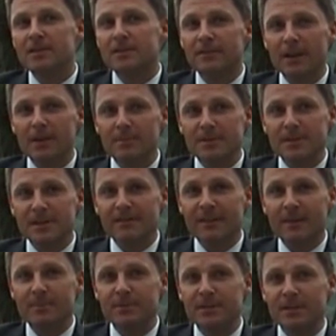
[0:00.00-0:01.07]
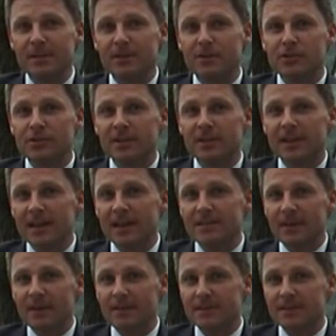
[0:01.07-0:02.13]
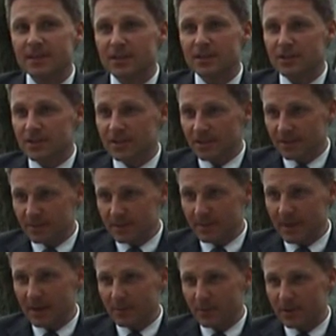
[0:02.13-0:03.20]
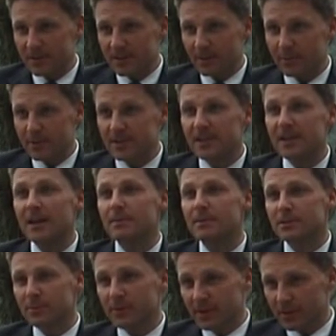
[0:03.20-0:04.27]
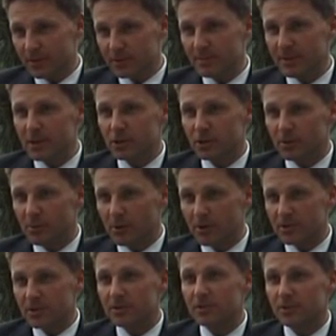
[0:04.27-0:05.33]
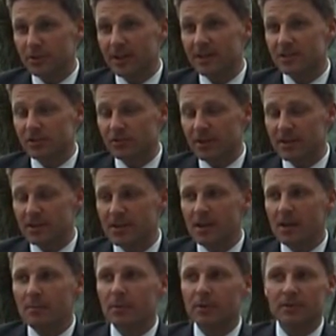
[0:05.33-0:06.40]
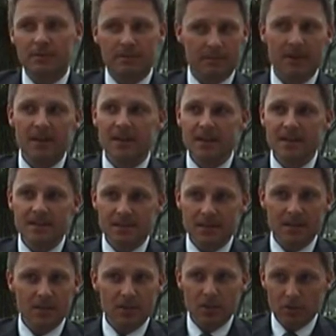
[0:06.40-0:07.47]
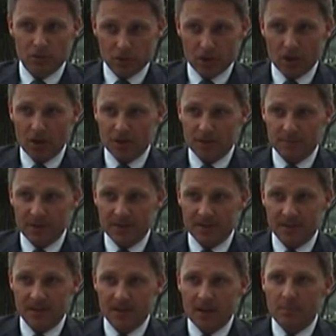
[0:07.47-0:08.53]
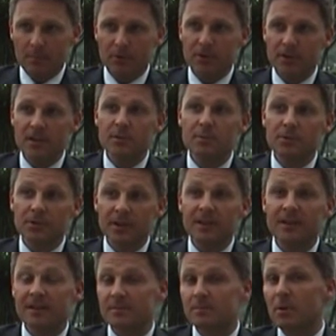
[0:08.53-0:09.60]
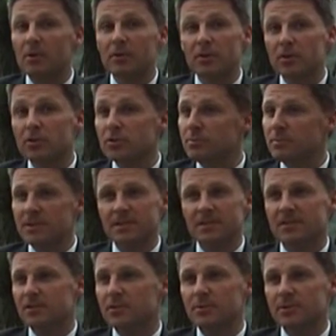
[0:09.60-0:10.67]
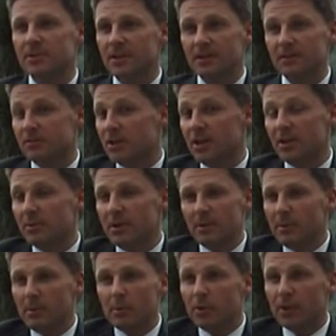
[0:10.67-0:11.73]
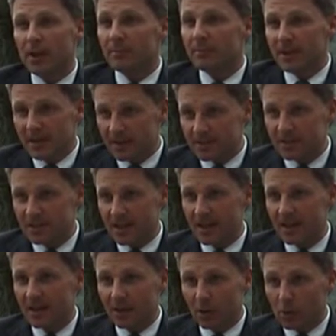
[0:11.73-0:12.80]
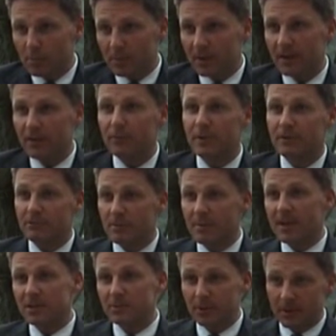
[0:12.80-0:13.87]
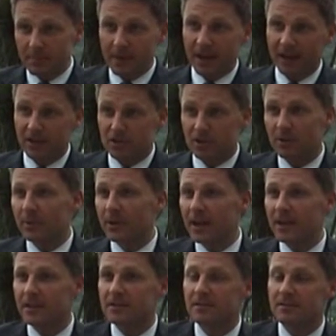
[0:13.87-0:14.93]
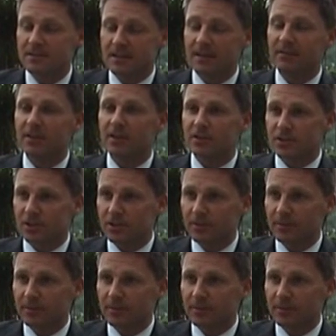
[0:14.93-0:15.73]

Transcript: developments that have happened in the country in the last 5-6 years in the spa world, that we're still able to win those major awards. So that is great. But it's a huge cost space, but it is one that has brought huge business to us, and if genuinely we would not be here today and open if we'd remained with the package that we had 7 years ago.